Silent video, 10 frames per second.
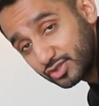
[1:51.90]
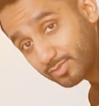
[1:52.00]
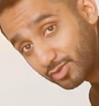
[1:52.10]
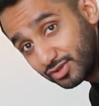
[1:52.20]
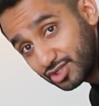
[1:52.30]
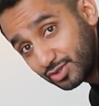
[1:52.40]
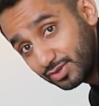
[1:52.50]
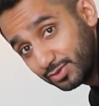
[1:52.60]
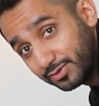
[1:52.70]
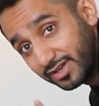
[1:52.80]
So I'm going to show
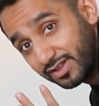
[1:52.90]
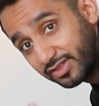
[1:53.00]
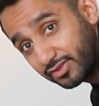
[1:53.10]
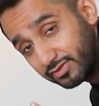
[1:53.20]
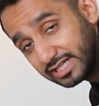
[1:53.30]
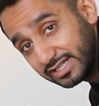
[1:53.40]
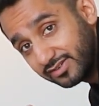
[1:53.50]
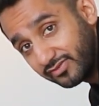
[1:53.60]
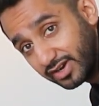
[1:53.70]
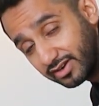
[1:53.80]
you
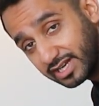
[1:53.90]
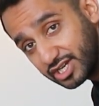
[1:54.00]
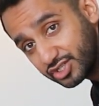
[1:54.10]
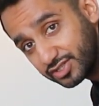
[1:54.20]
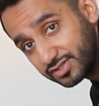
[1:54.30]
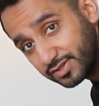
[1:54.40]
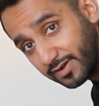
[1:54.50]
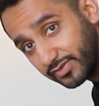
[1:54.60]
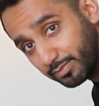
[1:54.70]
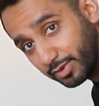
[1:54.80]
3 variations
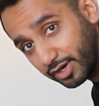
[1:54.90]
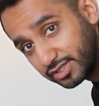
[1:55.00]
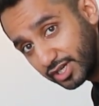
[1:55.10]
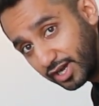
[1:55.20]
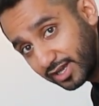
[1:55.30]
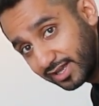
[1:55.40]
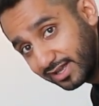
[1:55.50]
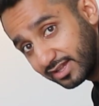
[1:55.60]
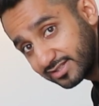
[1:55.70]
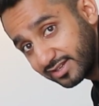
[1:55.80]
of the bird dog.
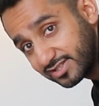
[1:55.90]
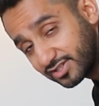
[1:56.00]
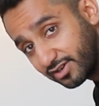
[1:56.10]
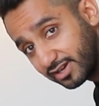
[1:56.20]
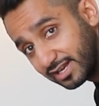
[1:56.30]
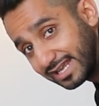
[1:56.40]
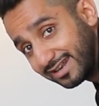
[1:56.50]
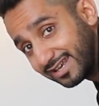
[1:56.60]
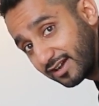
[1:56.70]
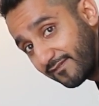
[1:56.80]
Let's get started
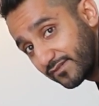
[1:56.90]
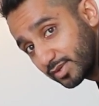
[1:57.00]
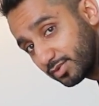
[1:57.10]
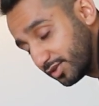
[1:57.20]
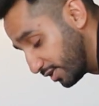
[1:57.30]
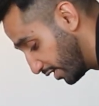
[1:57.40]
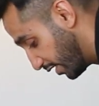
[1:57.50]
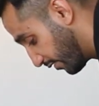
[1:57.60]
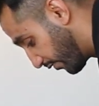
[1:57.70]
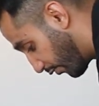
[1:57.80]
in a comfortable
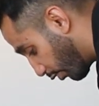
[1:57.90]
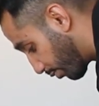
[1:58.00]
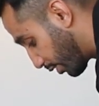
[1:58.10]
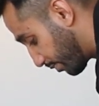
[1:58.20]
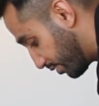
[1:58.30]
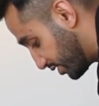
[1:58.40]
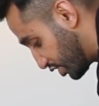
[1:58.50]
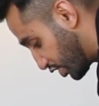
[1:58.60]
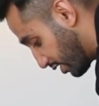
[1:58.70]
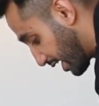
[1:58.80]
4-point position